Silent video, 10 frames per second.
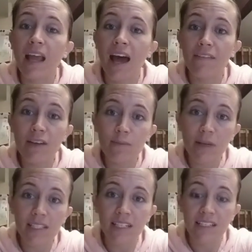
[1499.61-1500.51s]
have an
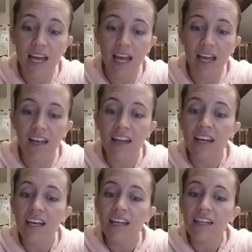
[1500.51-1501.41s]
amazing day.
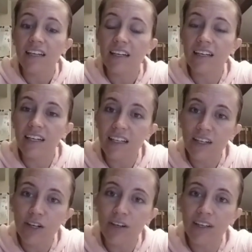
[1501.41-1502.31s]
Get
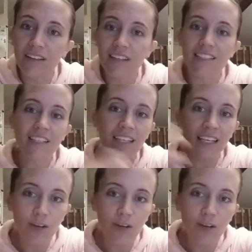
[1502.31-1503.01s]
your, let's get our